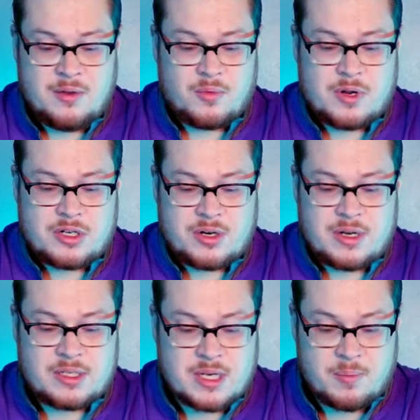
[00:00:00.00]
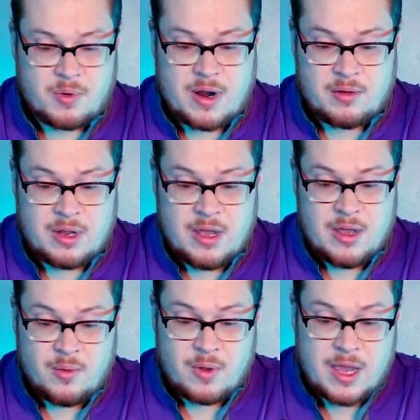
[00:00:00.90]
We're not trying to skip around.
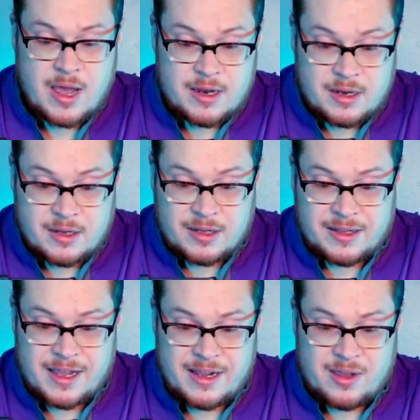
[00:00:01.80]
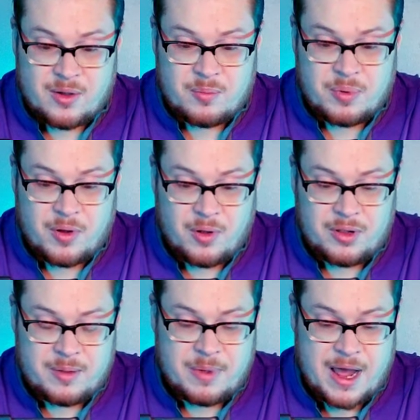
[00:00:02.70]
We got Galileo
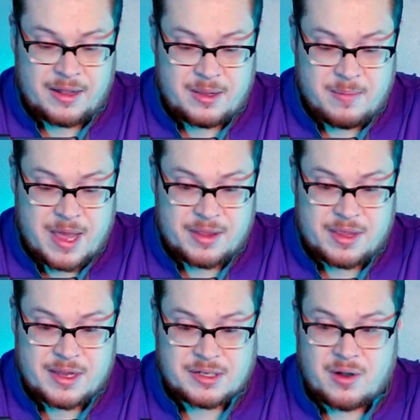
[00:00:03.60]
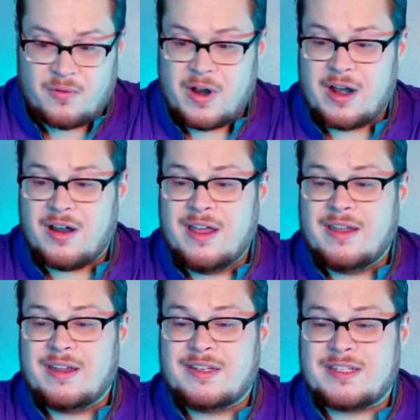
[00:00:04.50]
Poly Polymath as our rare.
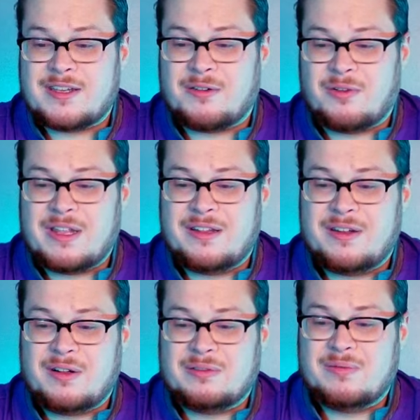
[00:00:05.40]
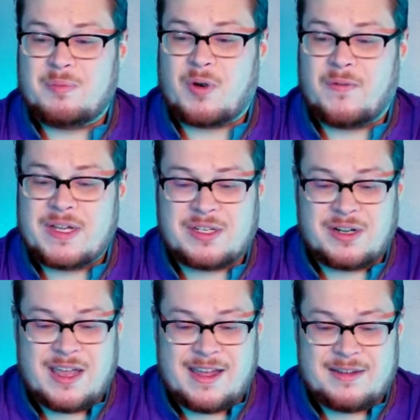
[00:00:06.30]
Just a green little professor
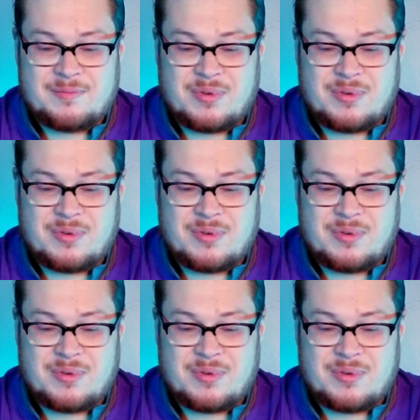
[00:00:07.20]
cat.